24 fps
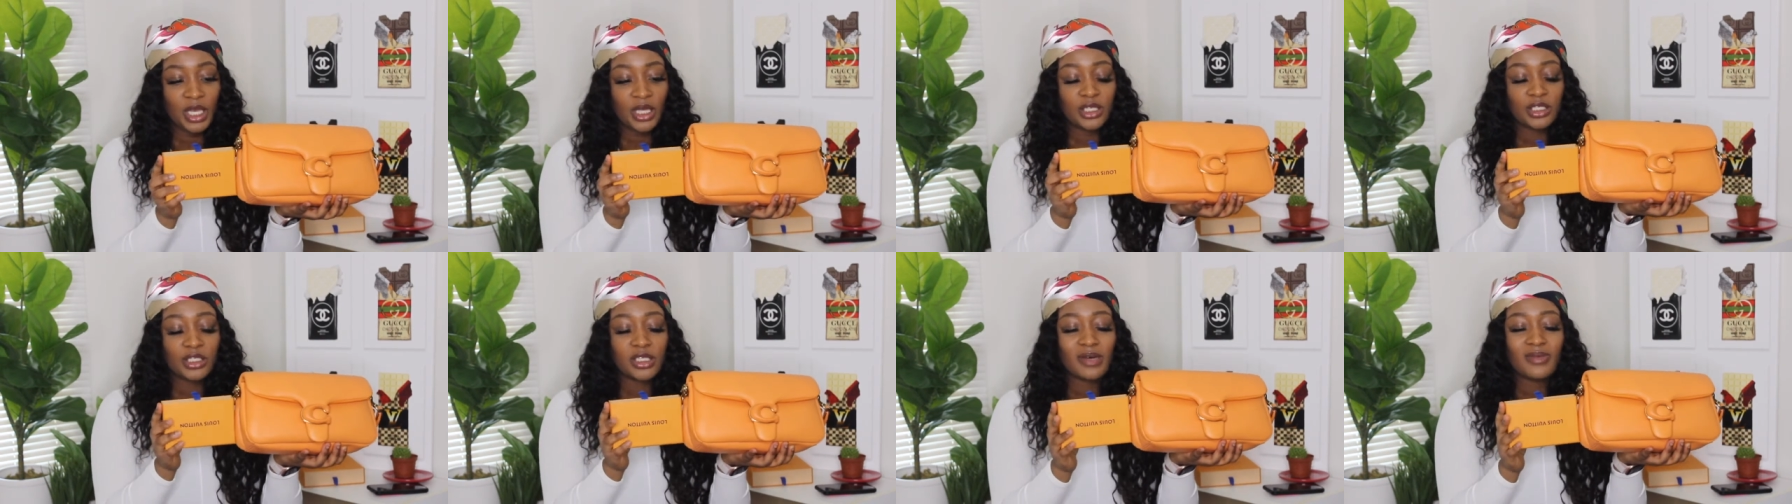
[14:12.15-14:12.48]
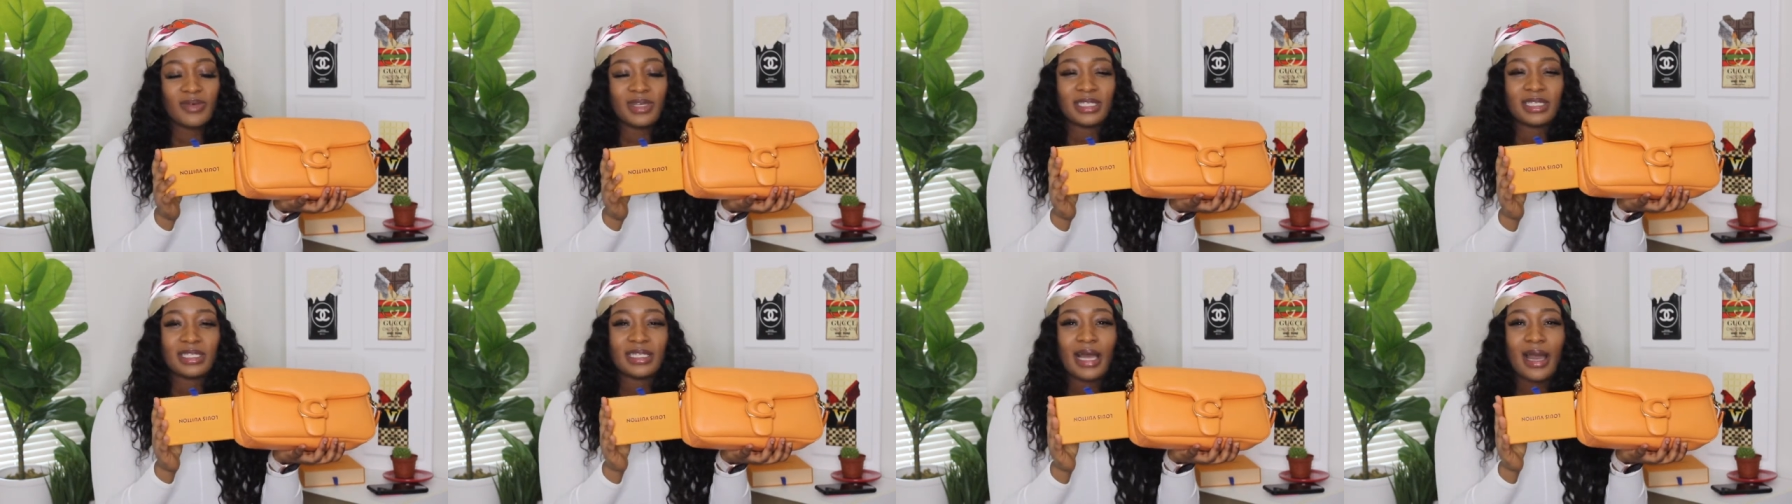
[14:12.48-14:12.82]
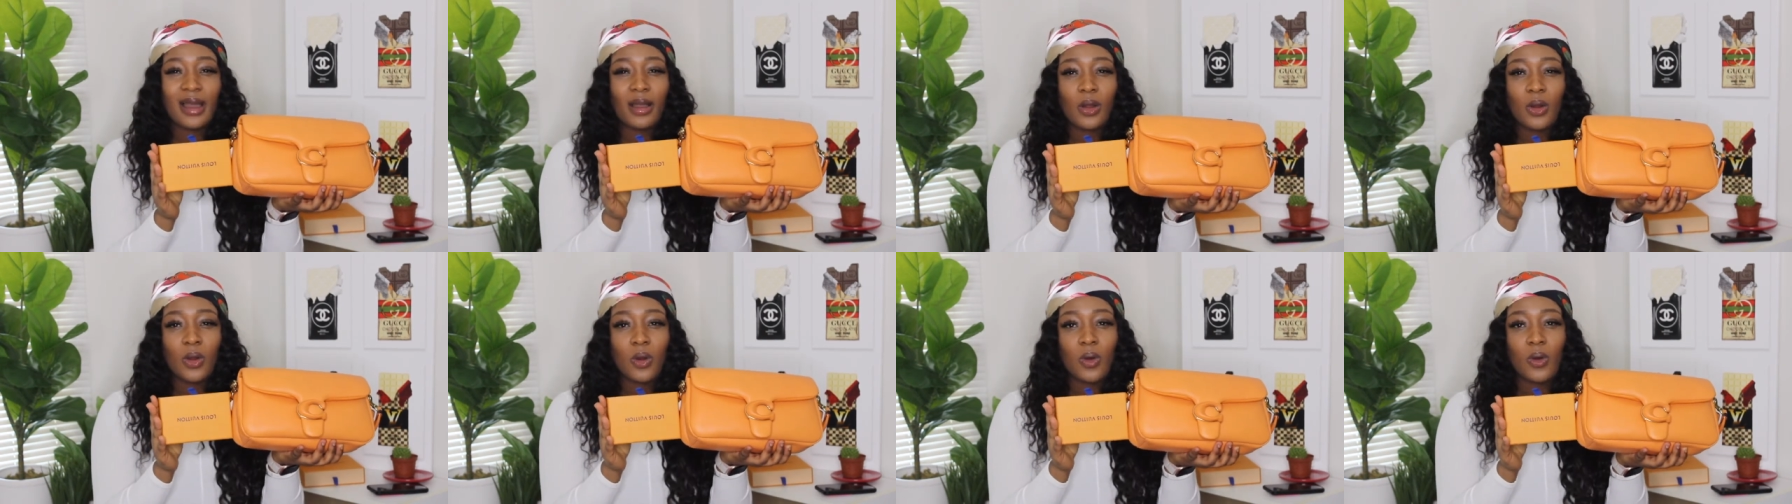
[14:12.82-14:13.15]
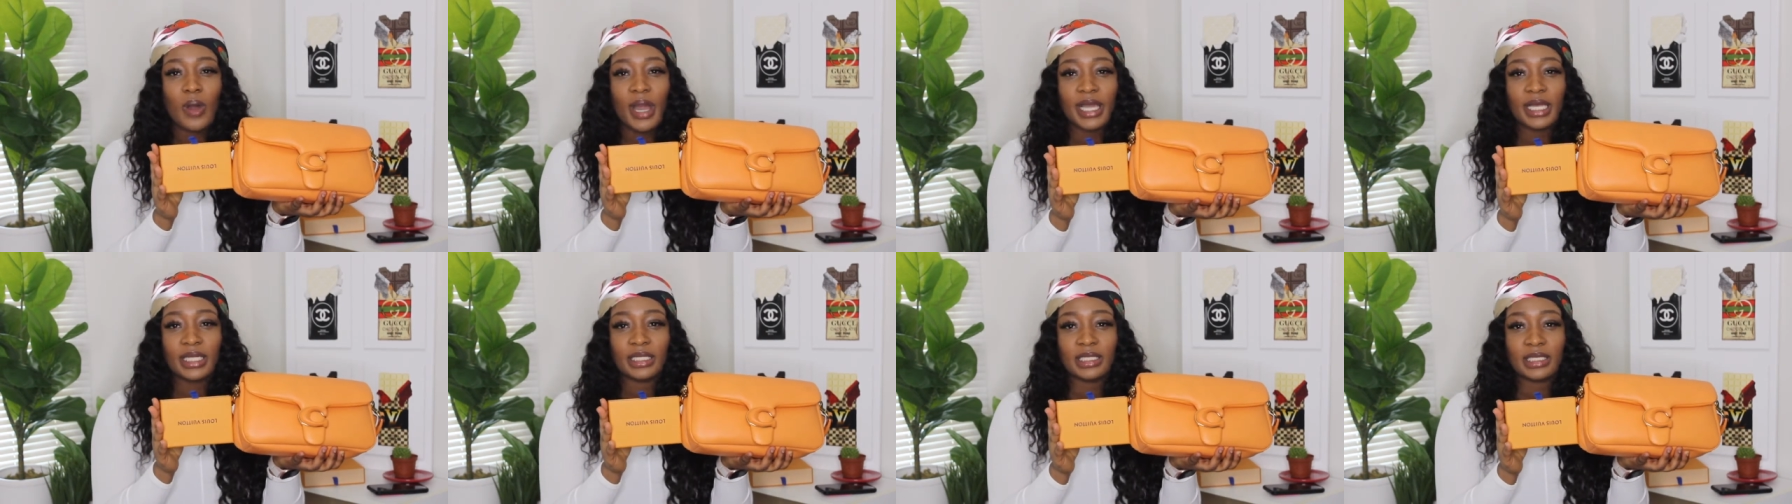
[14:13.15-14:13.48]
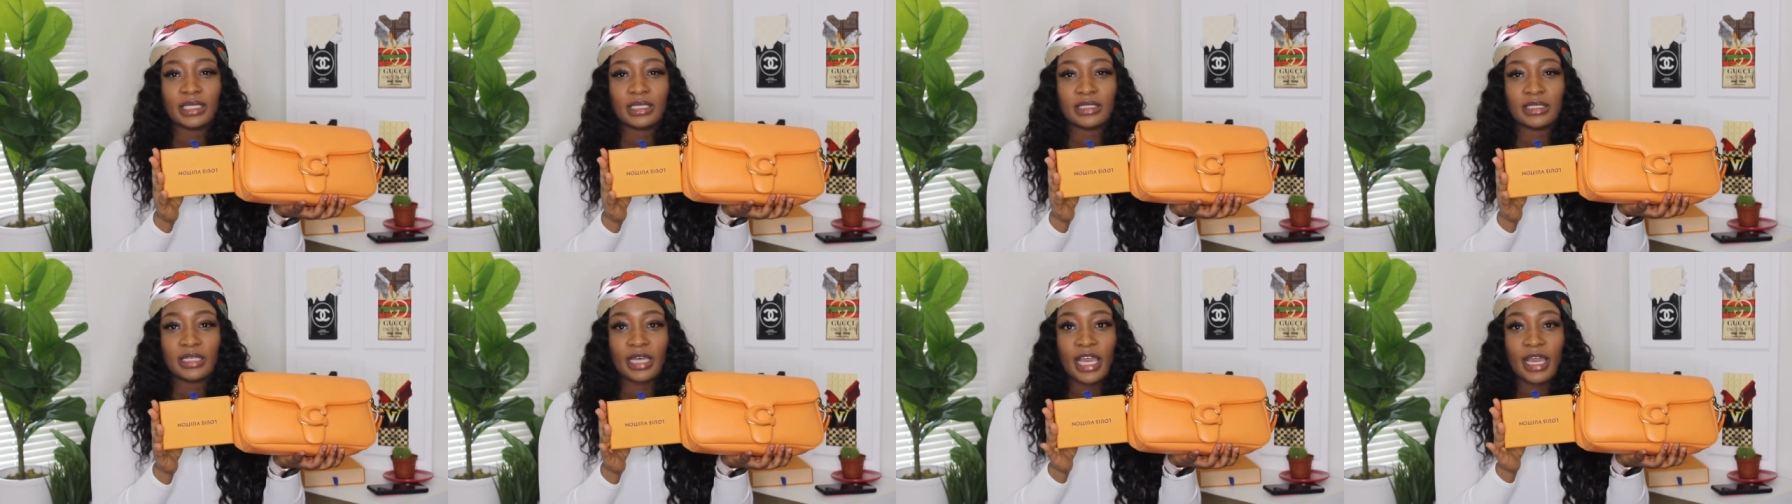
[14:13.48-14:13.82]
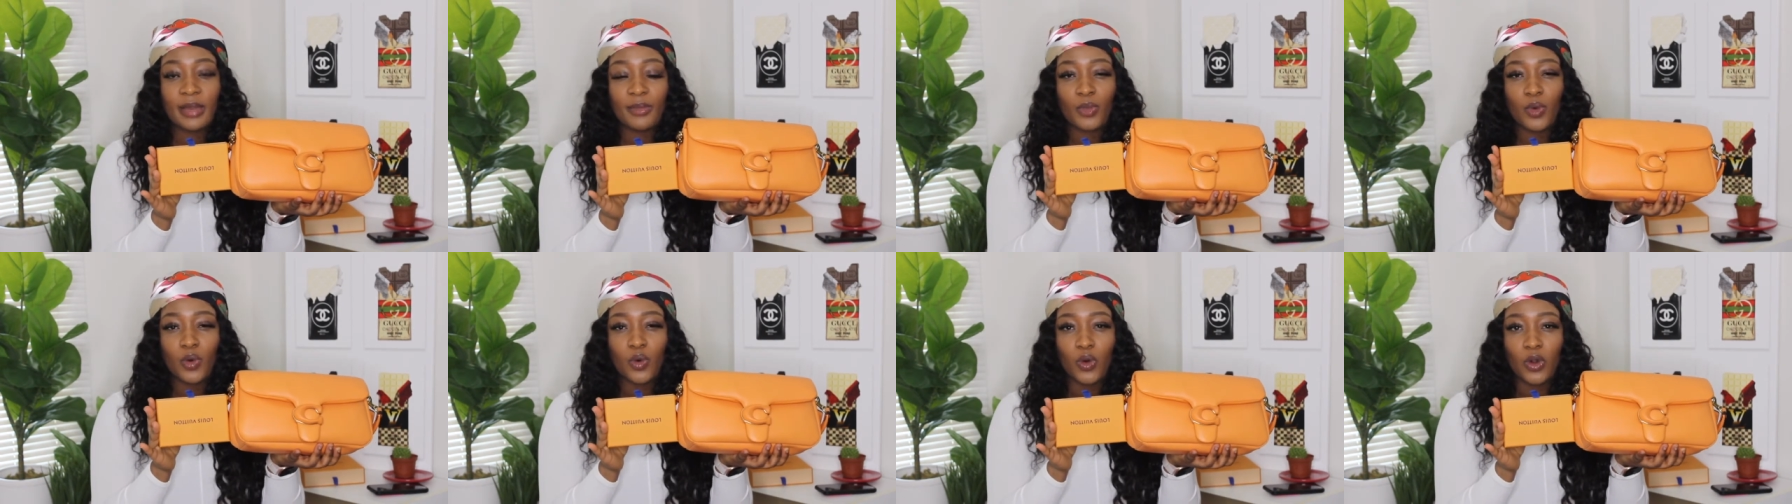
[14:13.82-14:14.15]
So it's not quite the
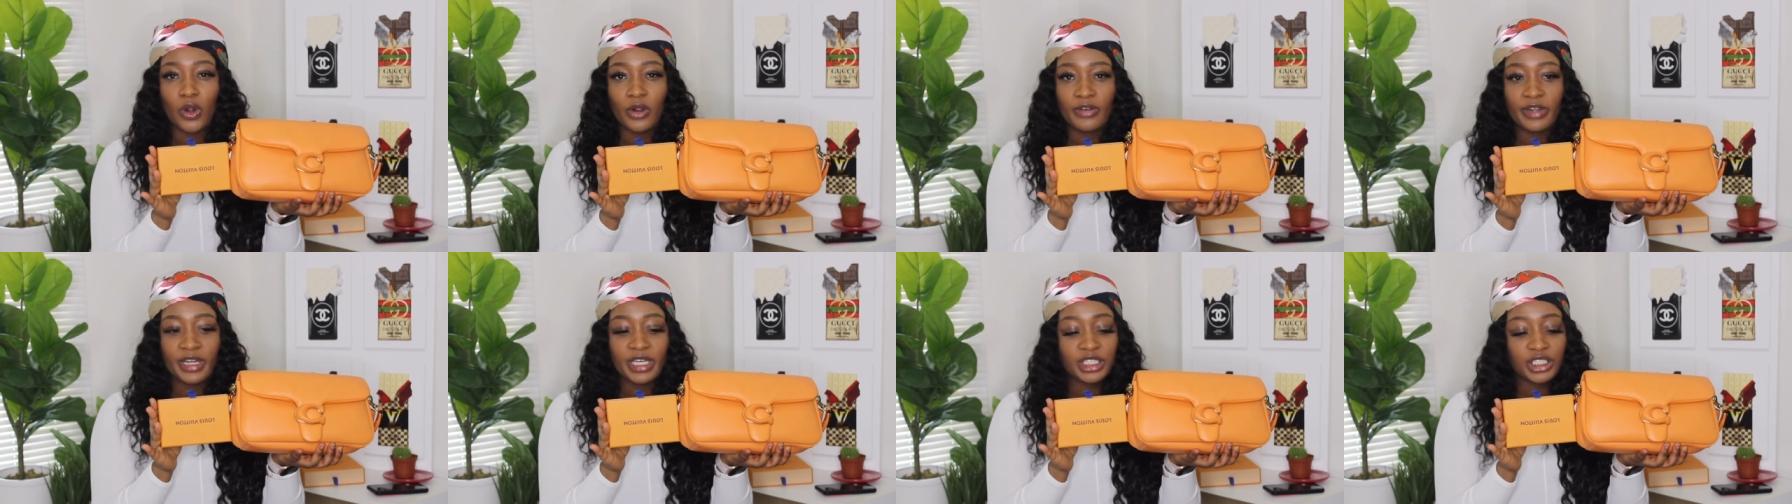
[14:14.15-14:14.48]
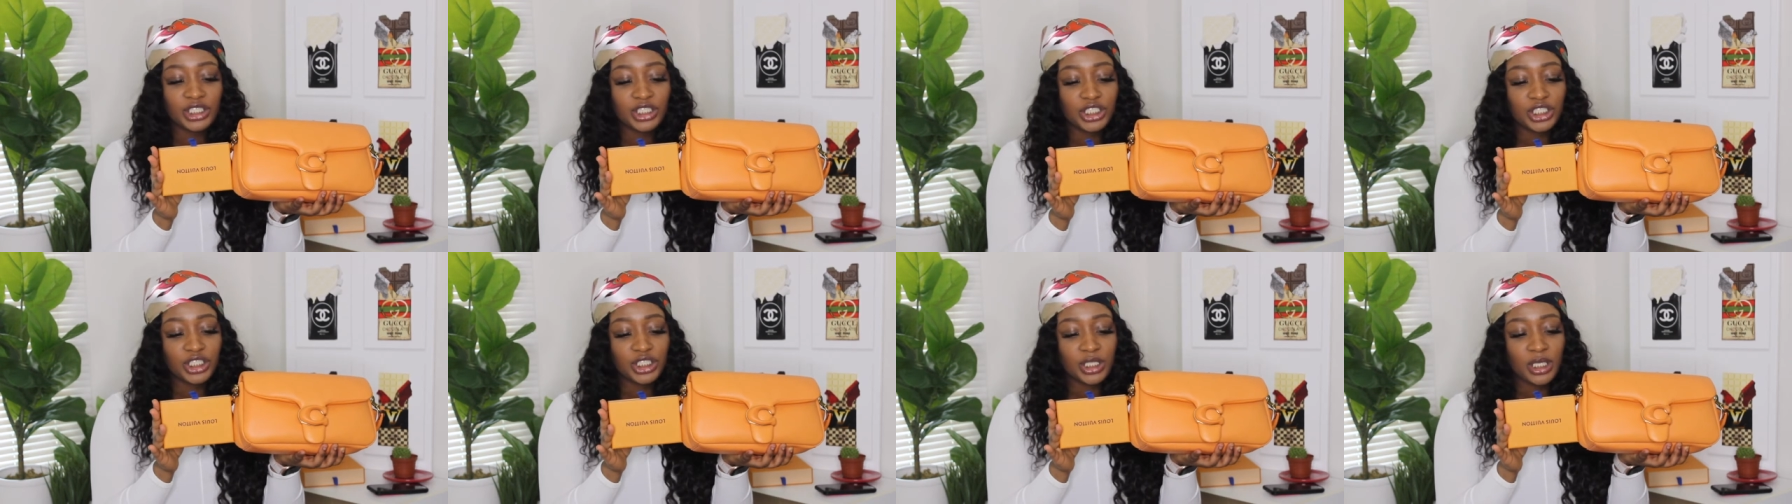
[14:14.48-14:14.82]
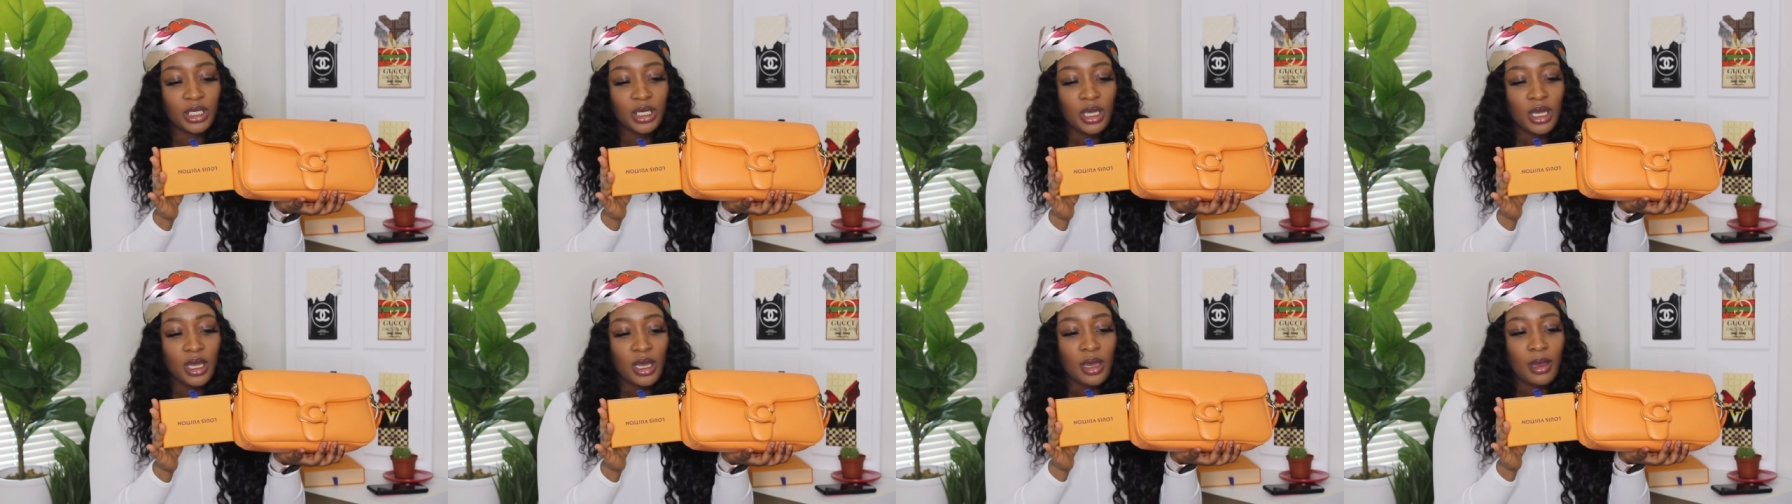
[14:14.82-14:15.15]
same orange,